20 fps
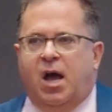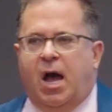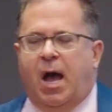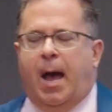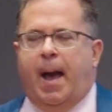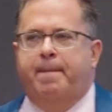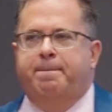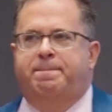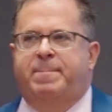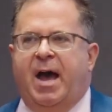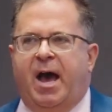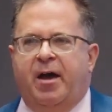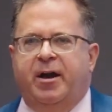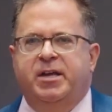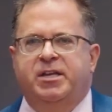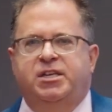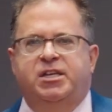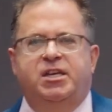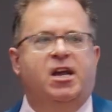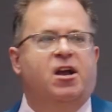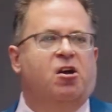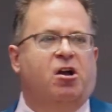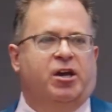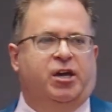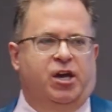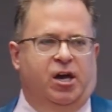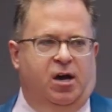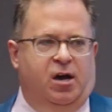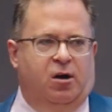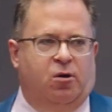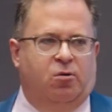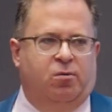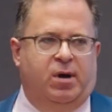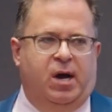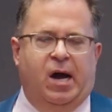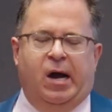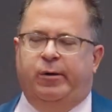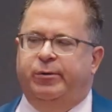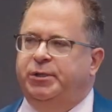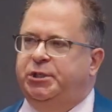About a year ago,
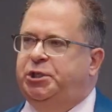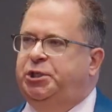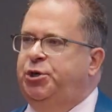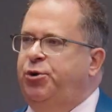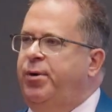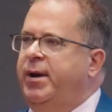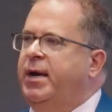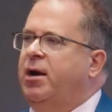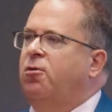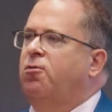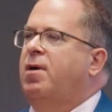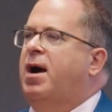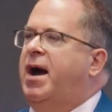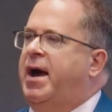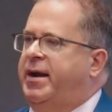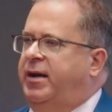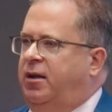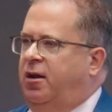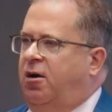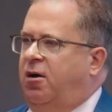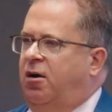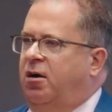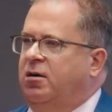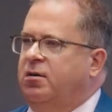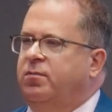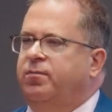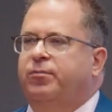I was doing a ride-along